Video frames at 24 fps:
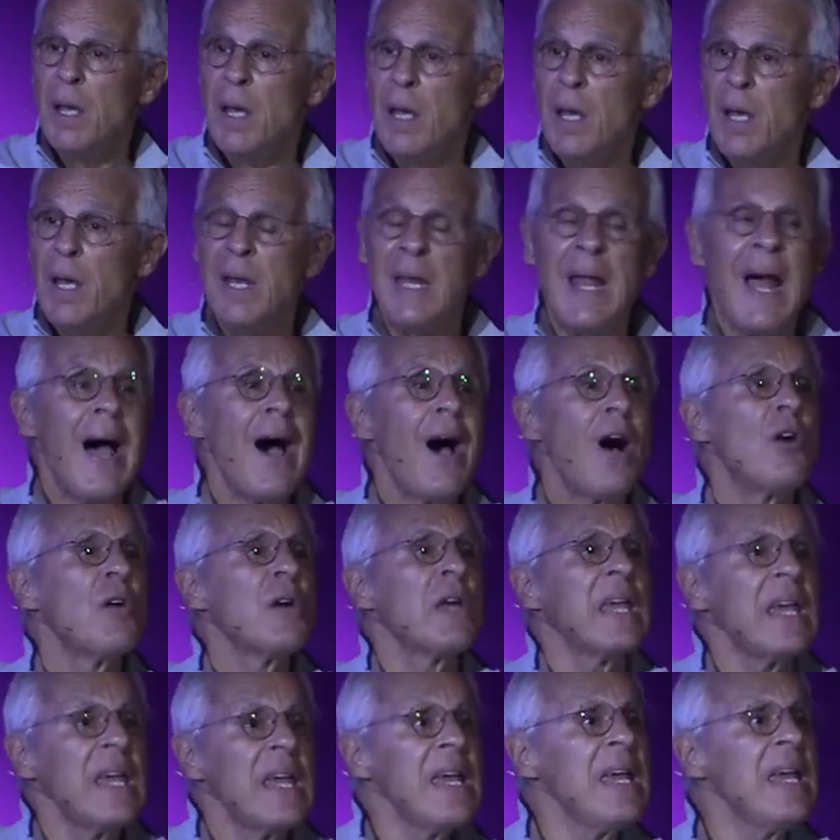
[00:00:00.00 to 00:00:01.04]
and how
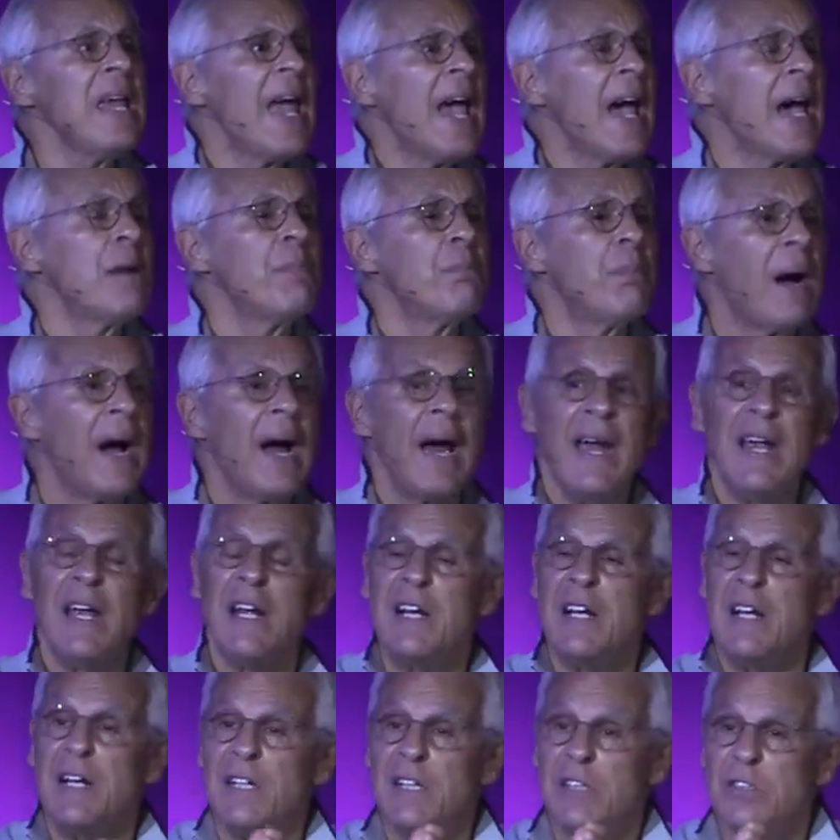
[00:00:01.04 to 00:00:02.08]
he had, by
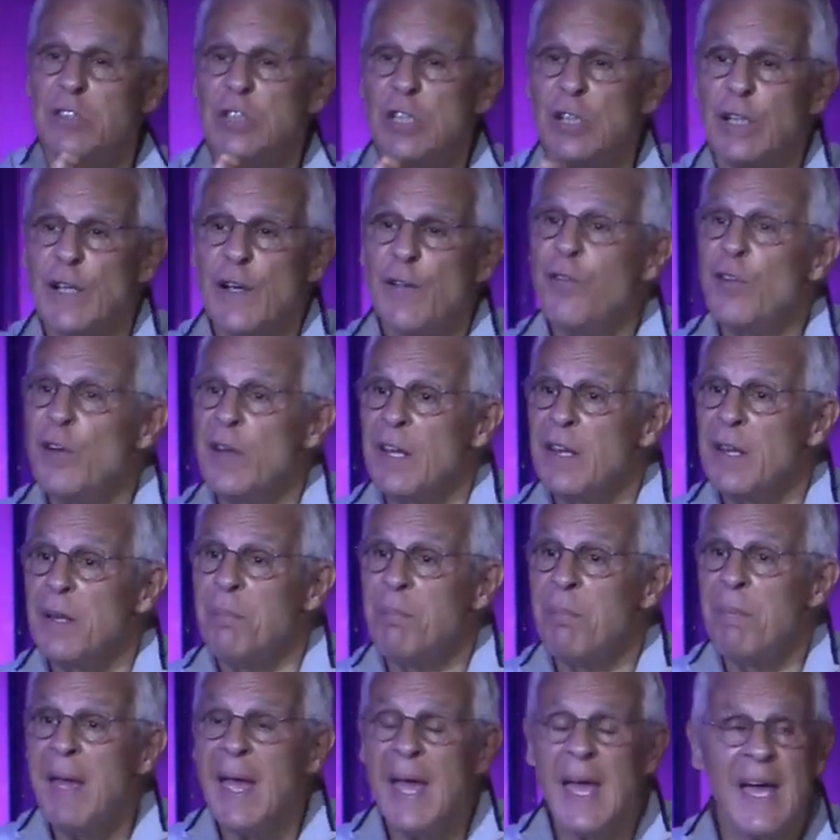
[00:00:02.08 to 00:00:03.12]
delivering the
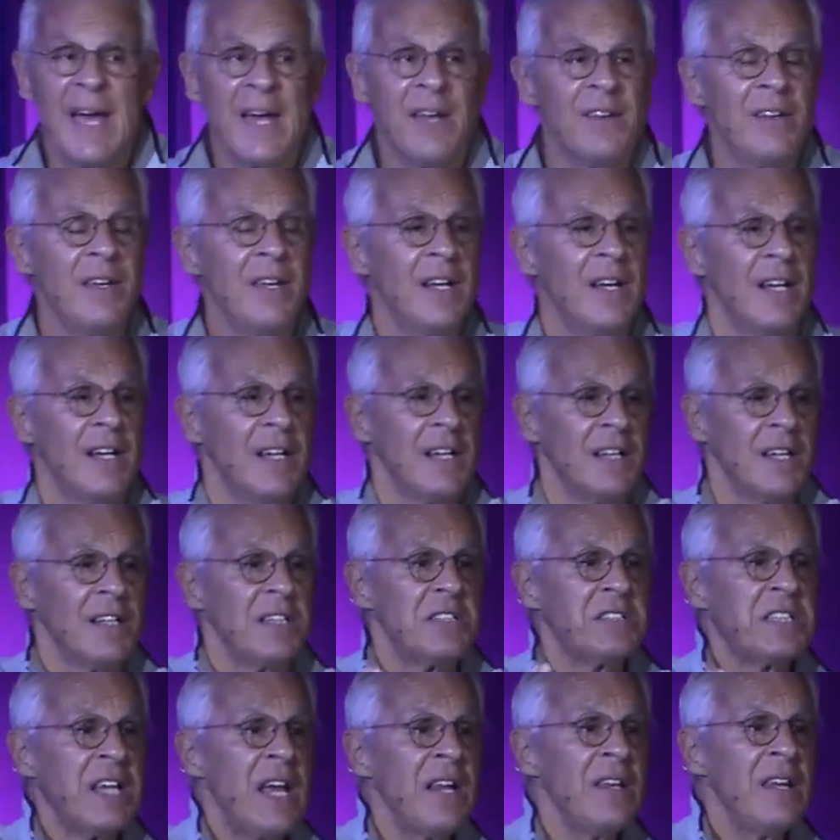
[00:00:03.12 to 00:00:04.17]
men,
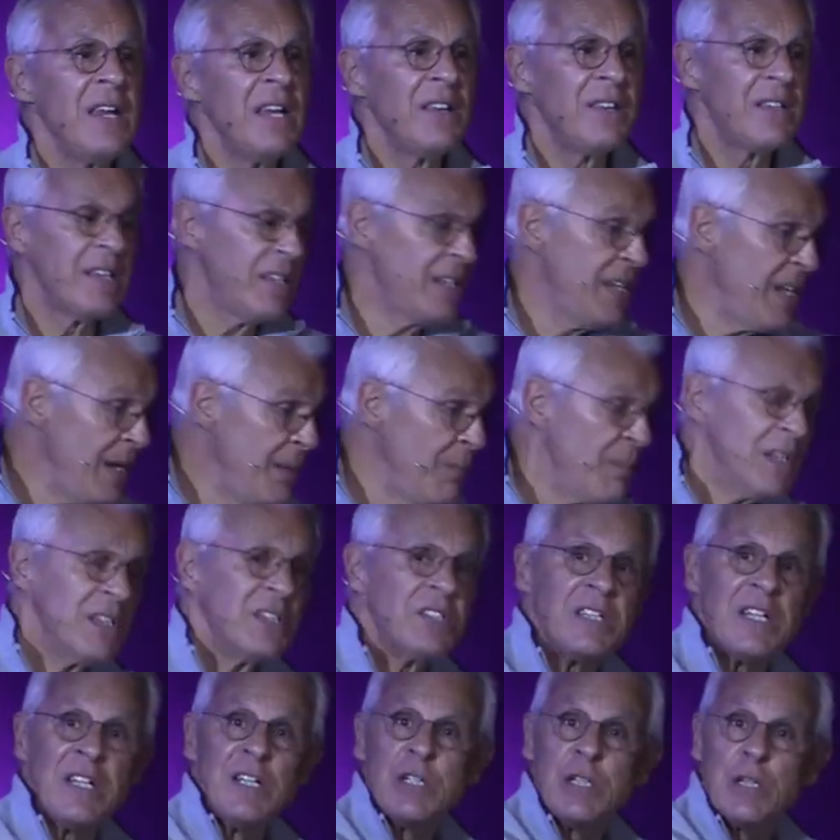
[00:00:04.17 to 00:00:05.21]
sending the demons
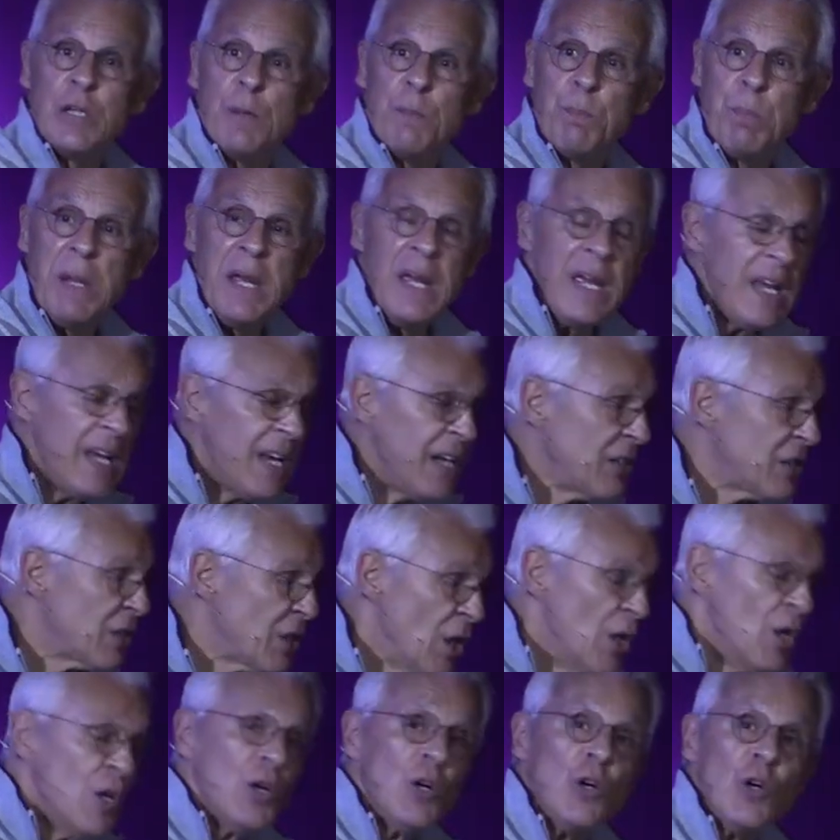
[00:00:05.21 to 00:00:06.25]
into the pigs,
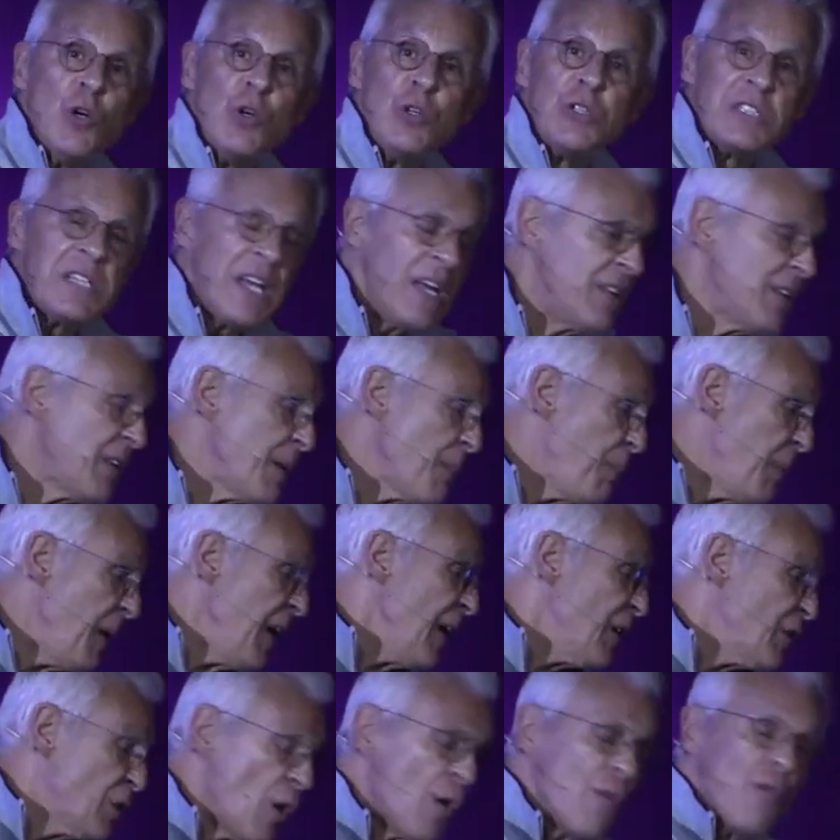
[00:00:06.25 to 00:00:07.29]
who sent the
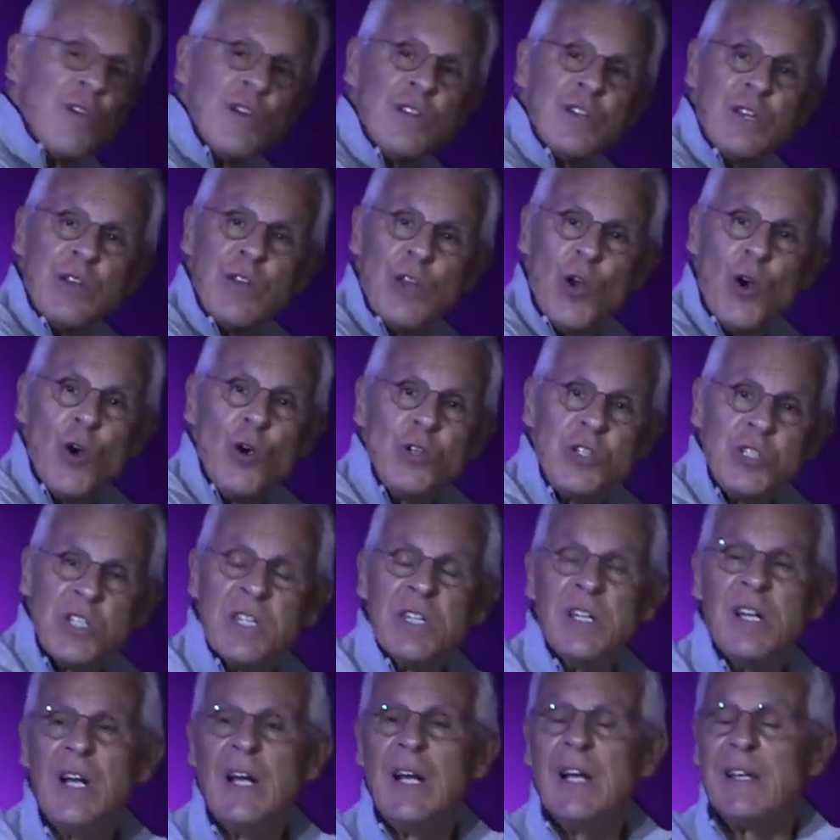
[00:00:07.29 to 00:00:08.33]
pigs over into the
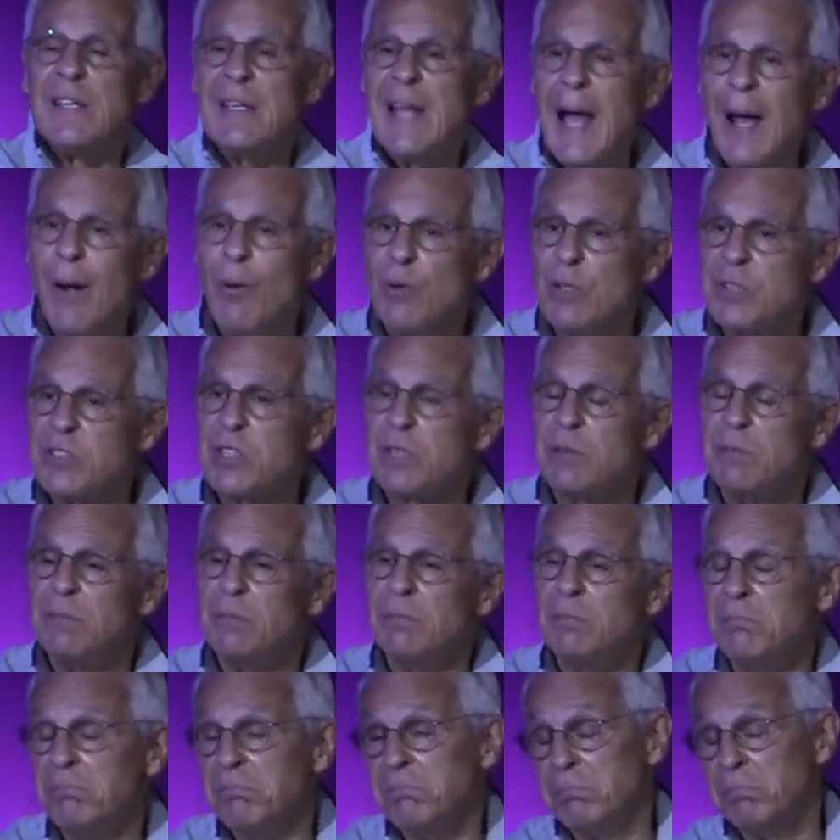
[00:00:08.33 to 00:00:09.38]
ocean, now is
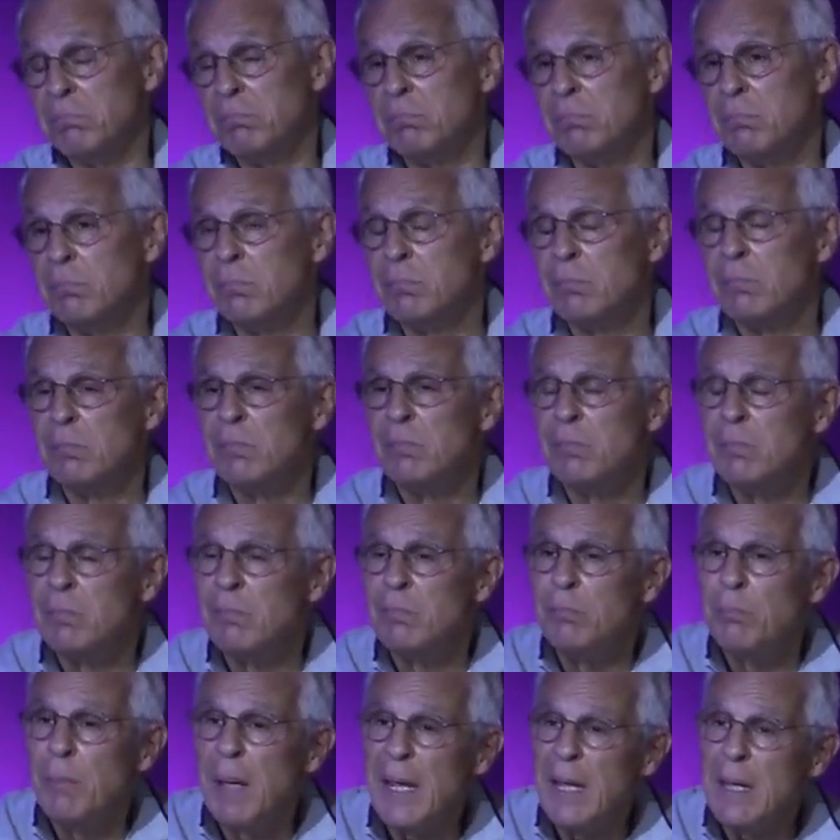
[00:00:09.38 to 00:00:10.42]

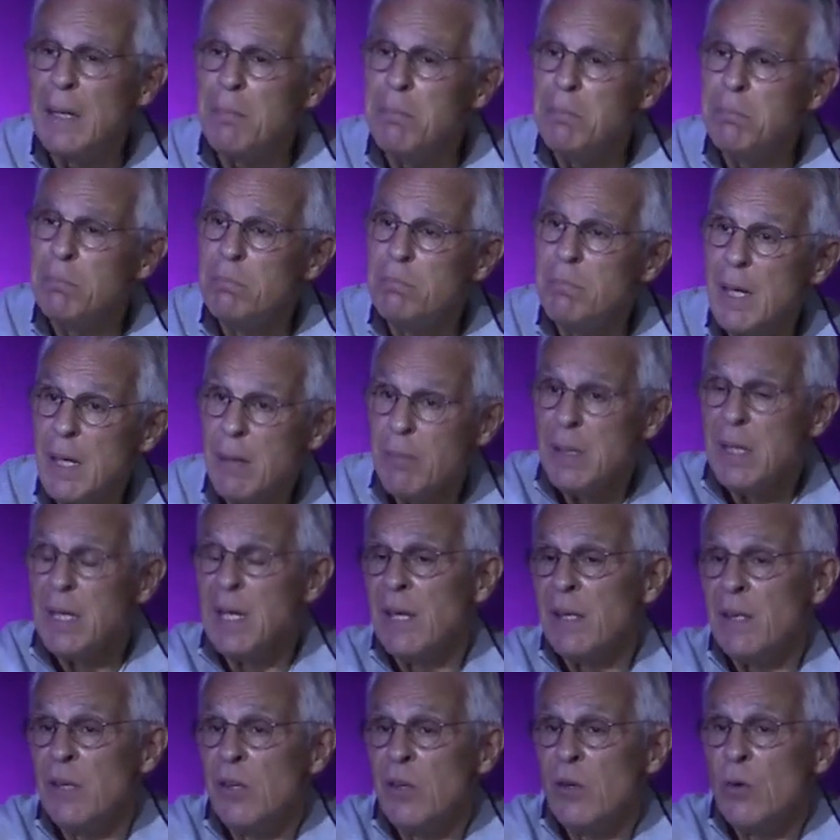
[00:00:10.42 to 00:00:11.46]
maybe, maybe
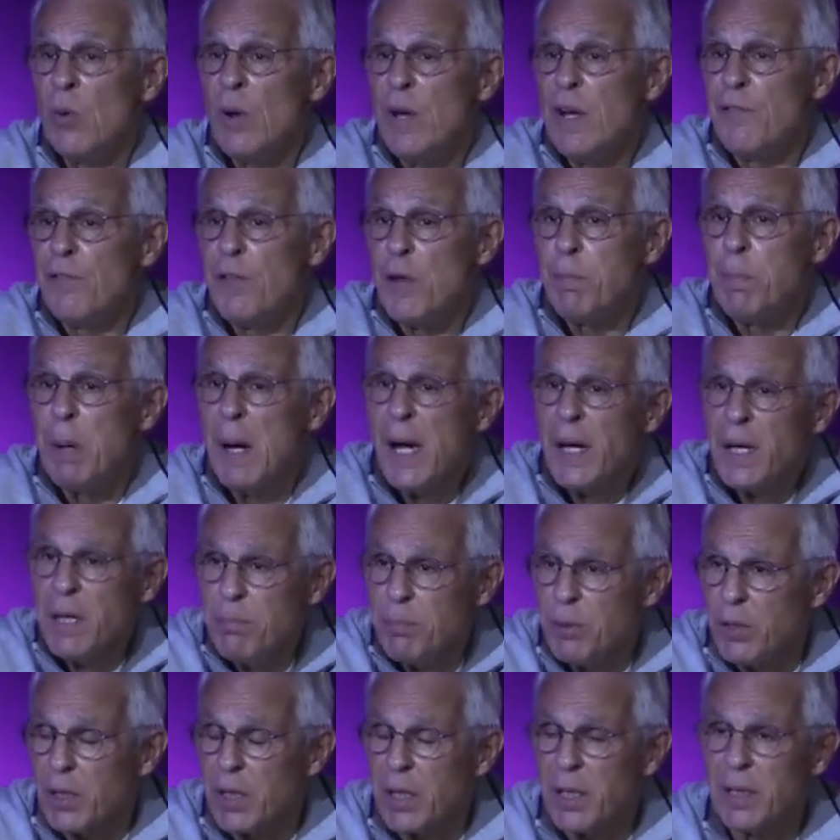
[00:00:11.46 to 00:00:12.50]
getting in the way of their
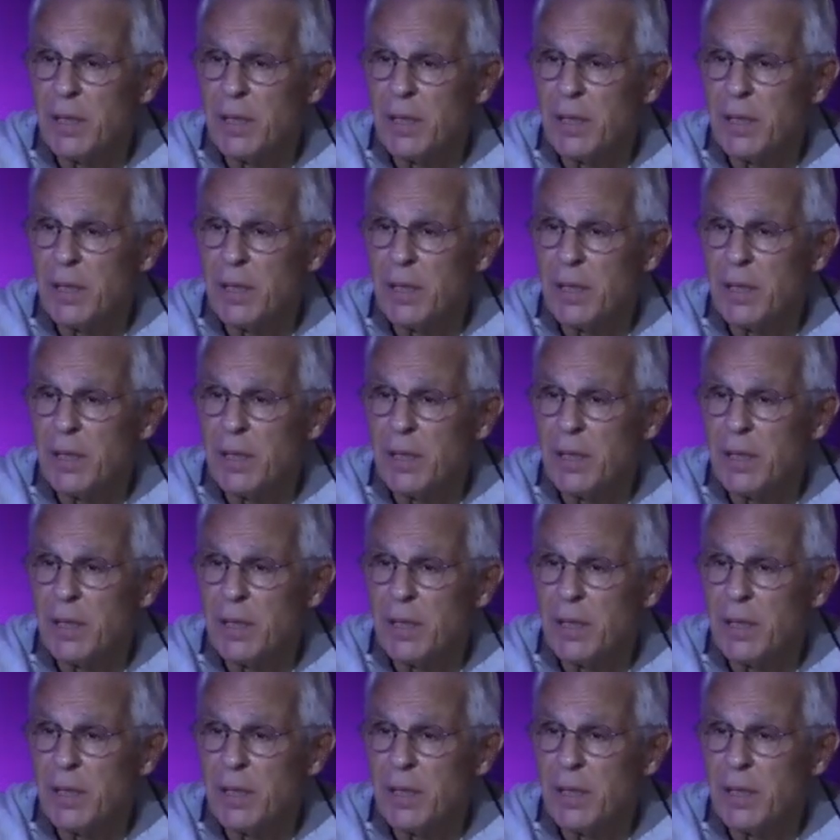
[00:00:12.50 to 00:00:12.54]
pocketbook.